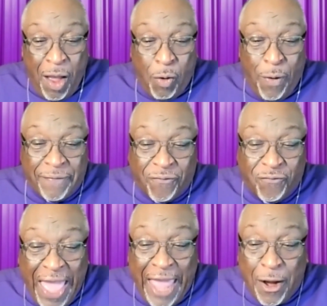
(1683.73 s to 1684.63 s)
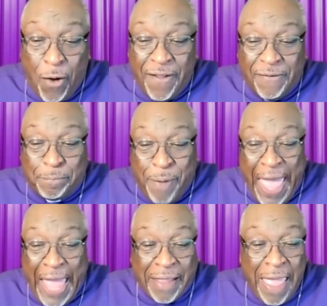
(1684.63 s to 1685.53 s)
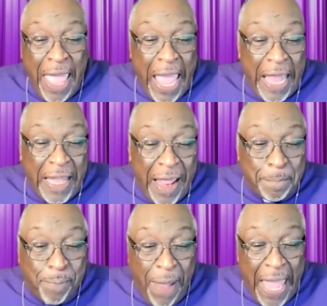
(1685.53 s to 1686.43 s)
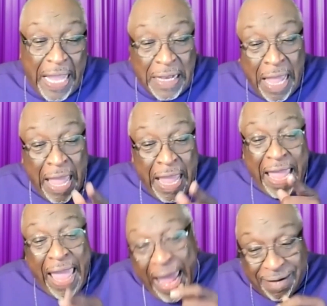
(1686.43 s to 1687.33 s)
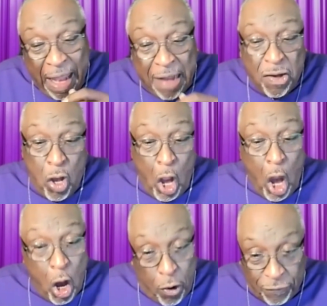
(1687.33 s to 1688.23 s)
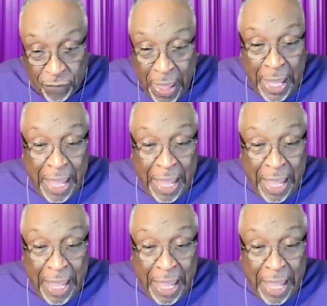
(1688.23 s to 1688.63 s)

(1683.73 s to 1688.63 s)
was flat on his back and in pain, he had the nerve,